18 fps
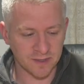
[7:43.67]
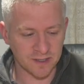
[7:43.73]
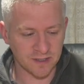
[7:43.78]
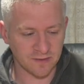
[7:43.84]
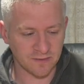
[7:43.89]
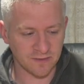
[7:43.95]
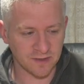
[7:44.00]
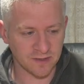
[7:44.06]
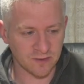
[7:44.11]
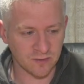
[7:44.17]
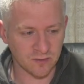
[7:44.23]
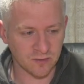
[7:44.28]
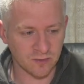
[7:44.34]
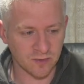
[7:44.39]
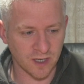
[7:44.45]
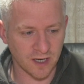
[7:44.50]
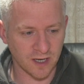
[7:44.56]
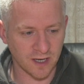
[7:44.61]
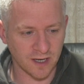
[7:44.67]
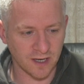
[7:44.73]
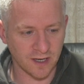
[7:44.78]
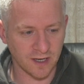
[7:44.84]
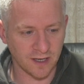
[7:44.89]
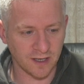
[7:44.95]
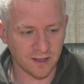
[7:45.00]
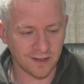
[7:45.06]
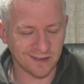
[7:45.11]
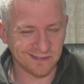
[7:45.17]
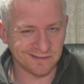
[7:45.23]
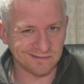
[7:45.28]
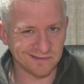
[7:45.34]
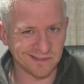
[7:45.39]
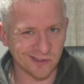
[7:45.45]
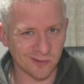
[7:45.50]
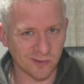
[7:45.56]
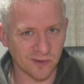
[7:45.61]
myself a little
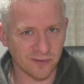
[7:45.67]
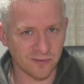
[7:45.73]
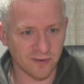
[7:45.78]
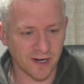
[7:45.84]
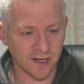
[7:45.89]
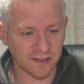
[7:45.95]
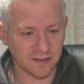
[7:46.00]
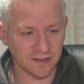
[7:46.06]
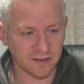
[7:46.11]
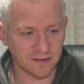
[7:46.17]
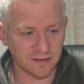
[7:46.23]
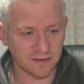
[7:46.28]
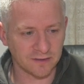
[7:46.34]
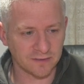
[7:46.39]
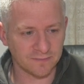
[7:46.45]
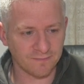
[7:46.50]
refractor?